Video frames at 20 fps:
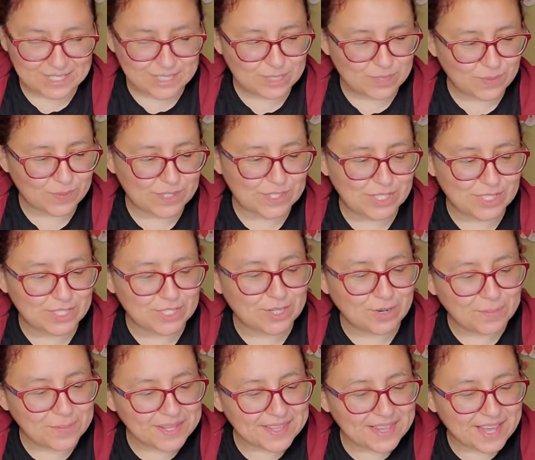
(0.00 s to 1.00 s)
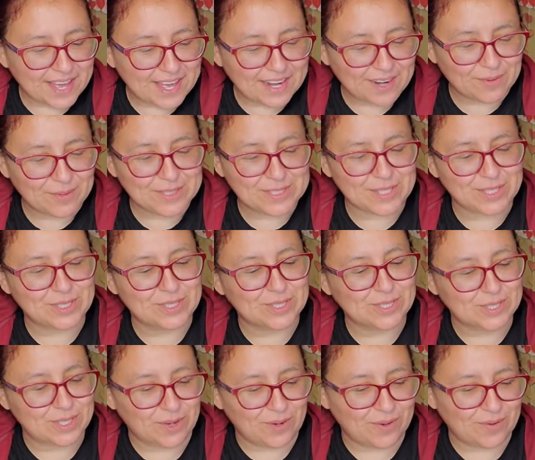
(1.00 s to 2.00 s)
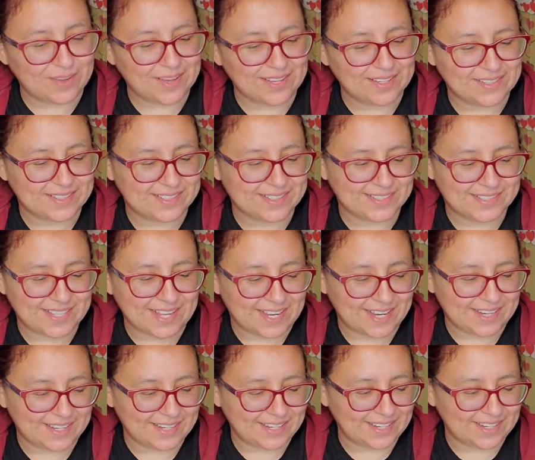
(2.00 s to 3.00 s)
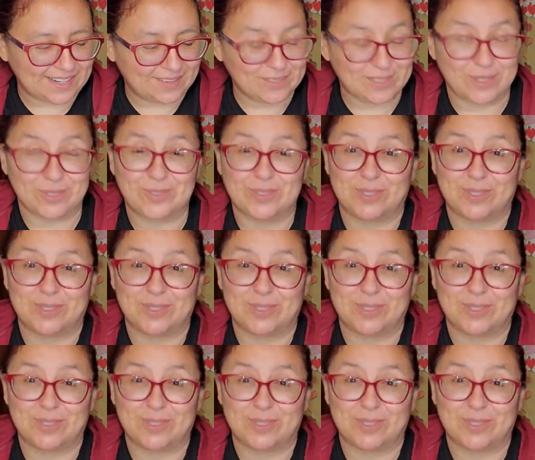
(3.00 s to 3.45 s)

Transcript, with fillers: So when she told me that, I was uh, so excited. I was uh,